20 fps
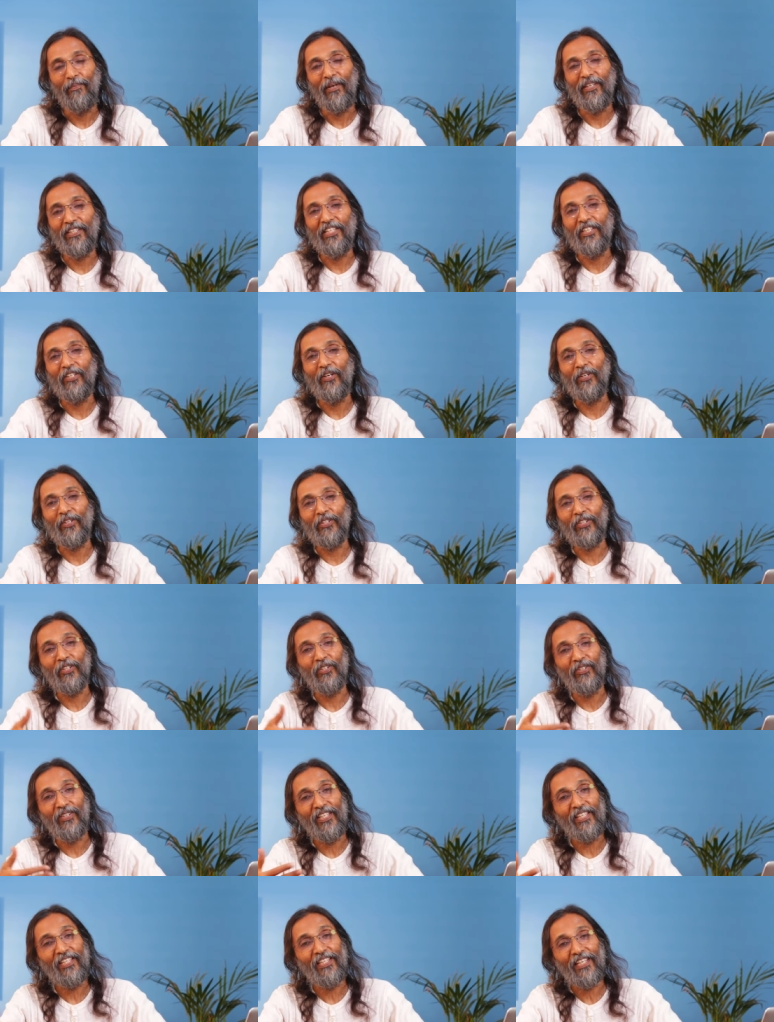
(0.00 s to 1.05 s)
But in order
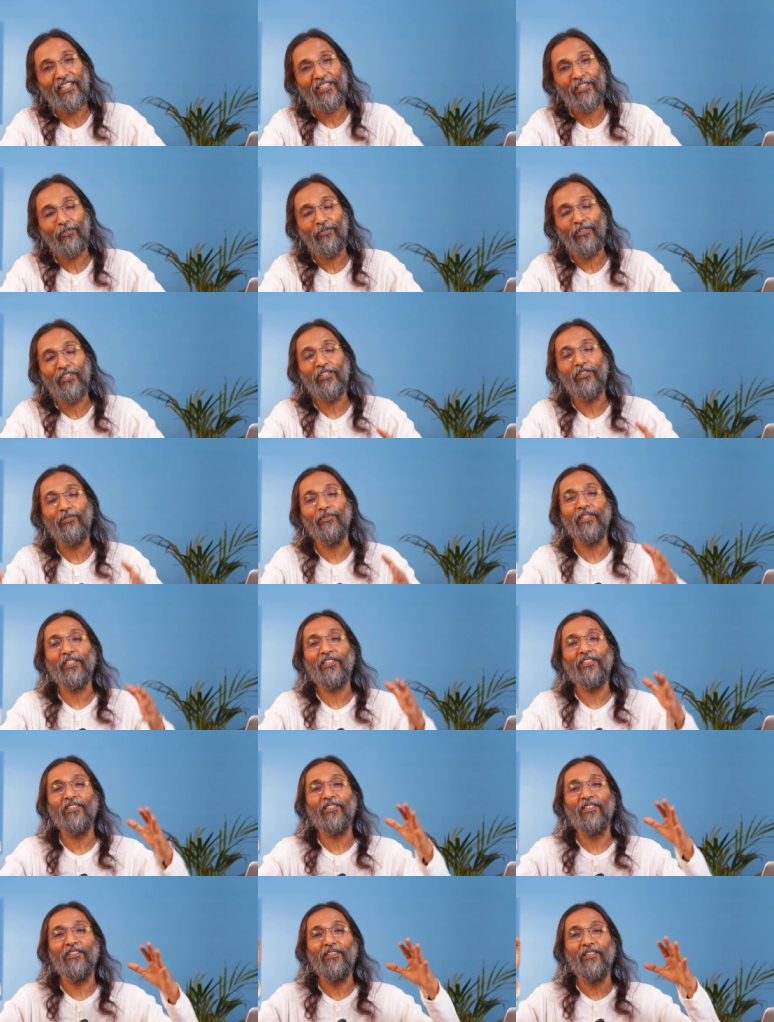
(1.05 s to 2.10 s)
to recast,
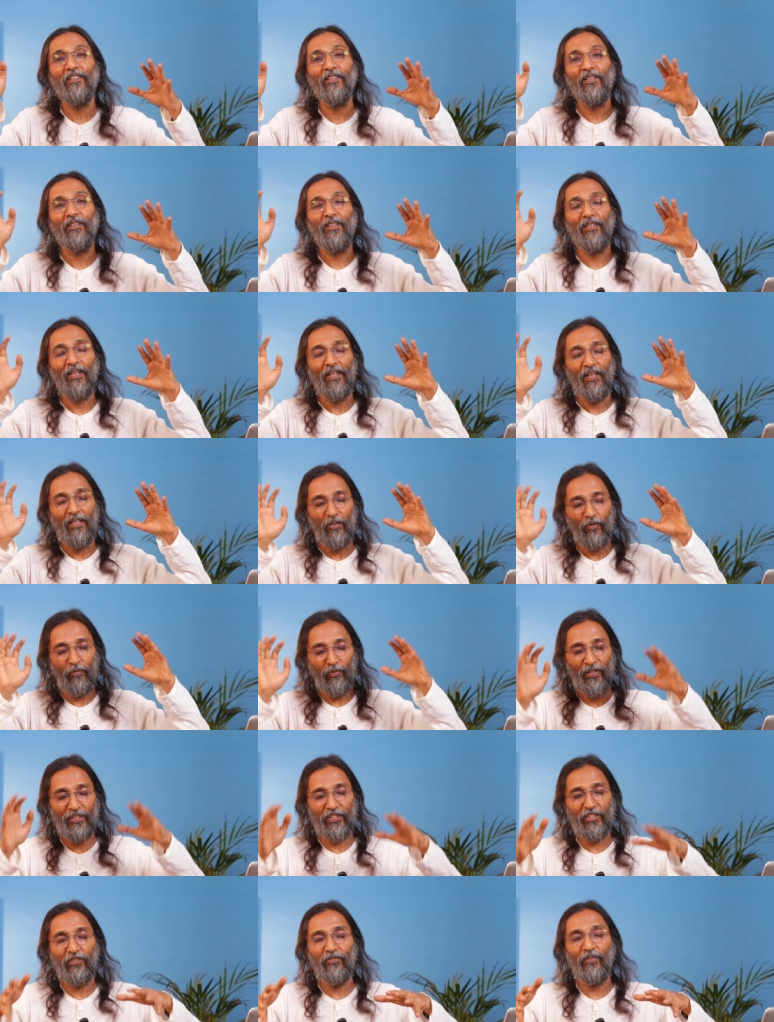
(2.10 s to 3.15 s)

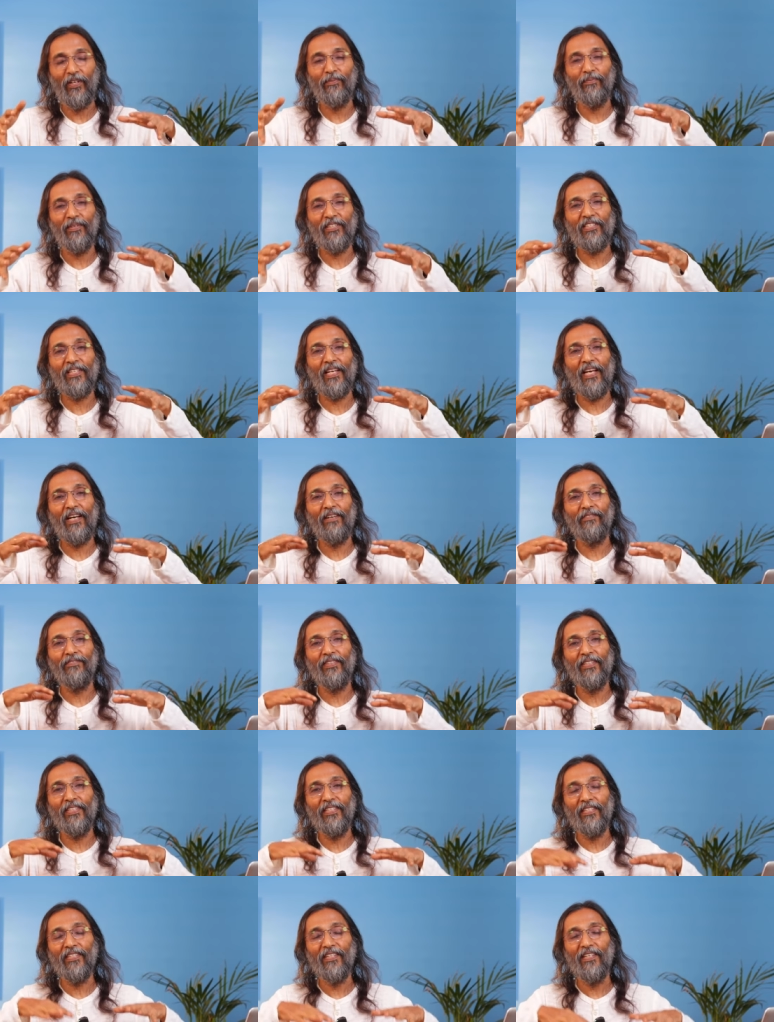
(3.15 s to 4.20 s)
first one must have
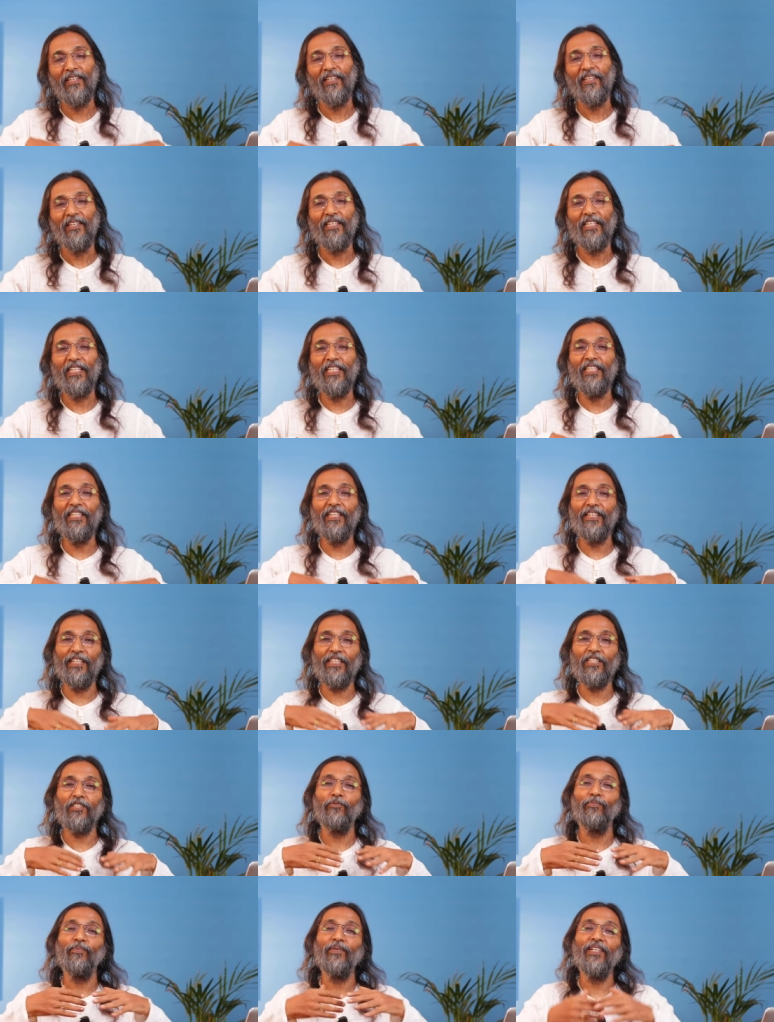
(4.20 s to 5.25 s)
the inner
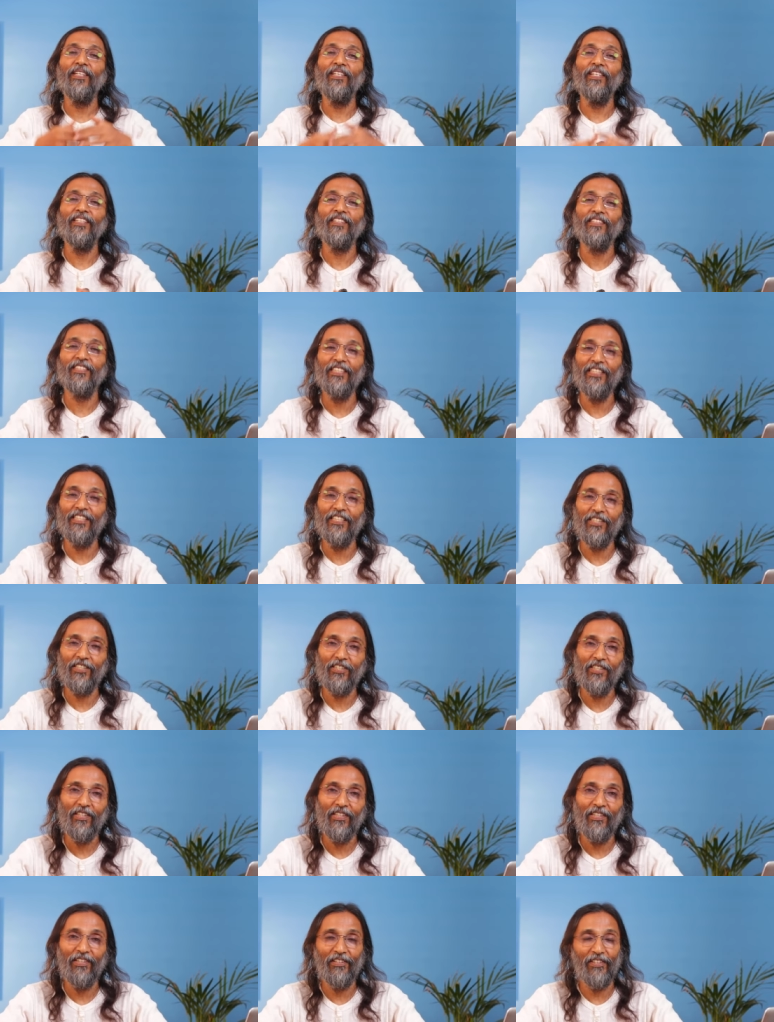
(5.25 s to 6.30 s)
experience in
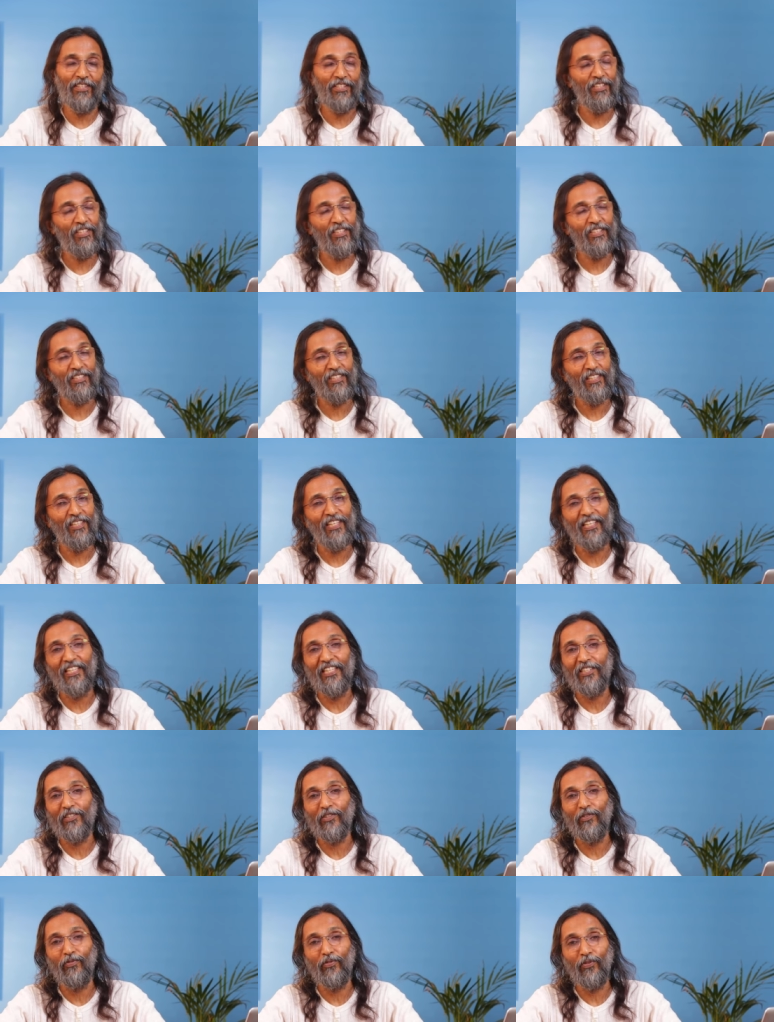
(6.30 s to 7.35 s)
its richness, in
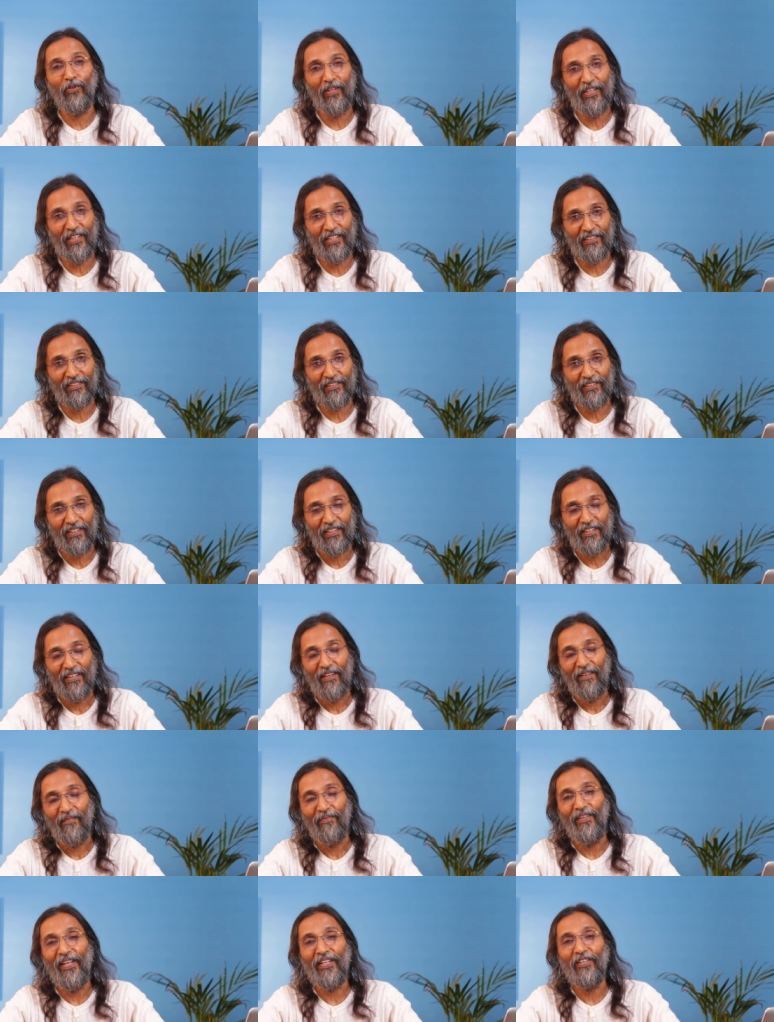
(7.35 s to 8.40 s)
its fullness.
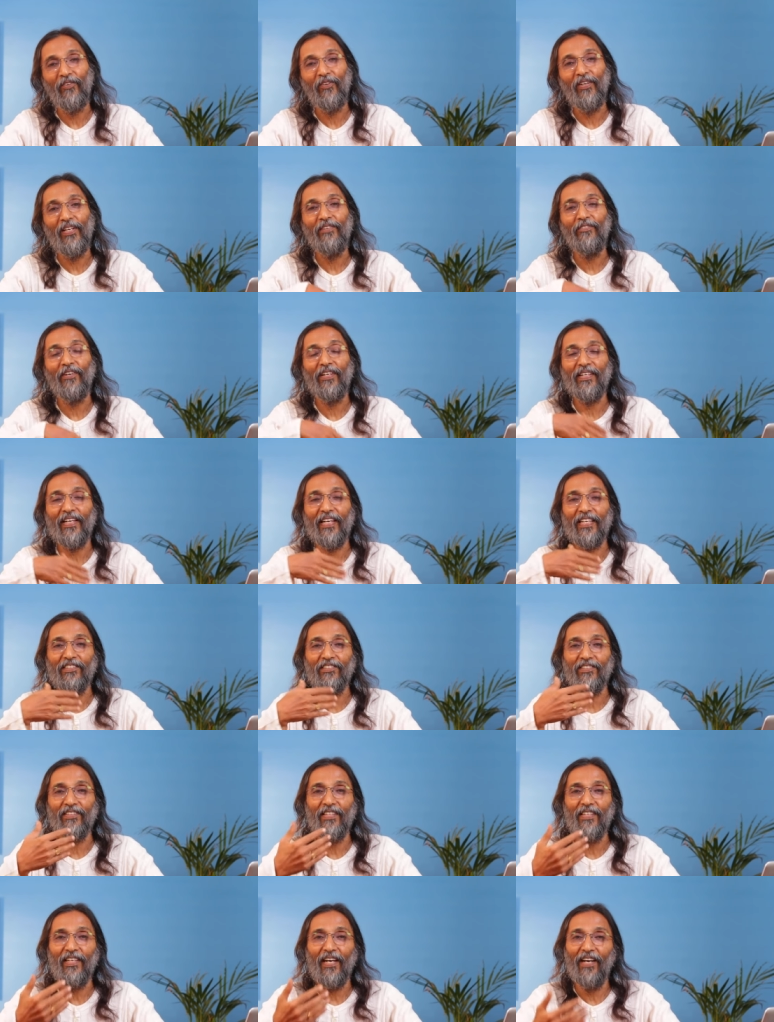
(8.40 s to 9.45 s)
Then only one
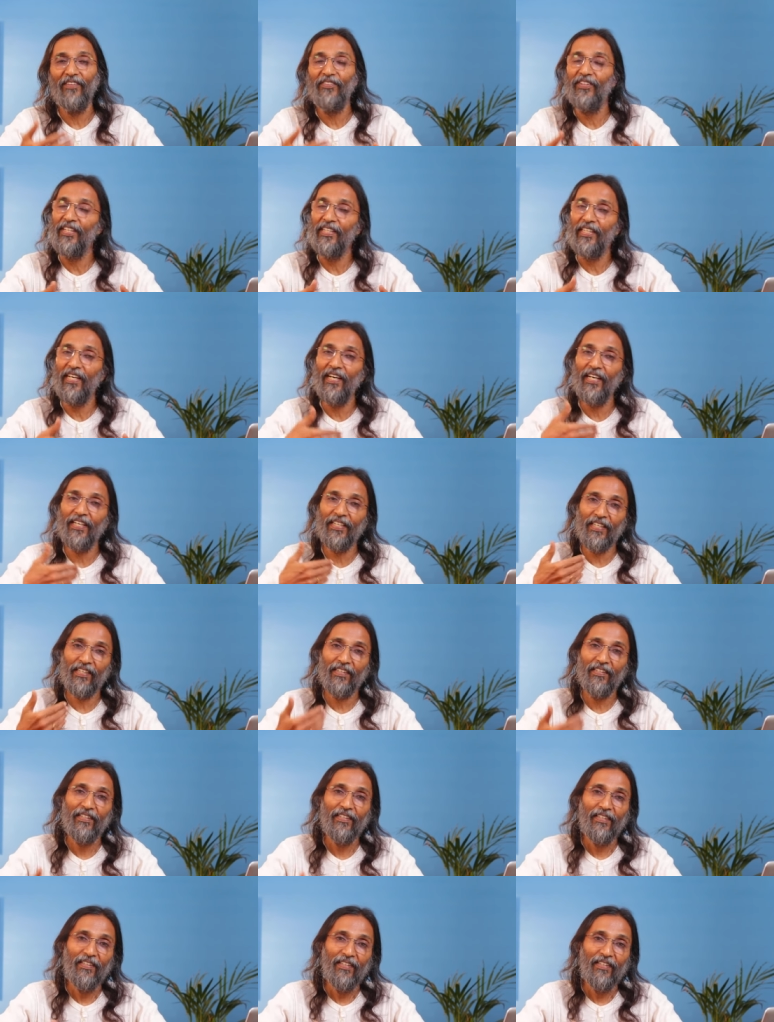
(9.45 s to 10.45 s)
has the adhikara,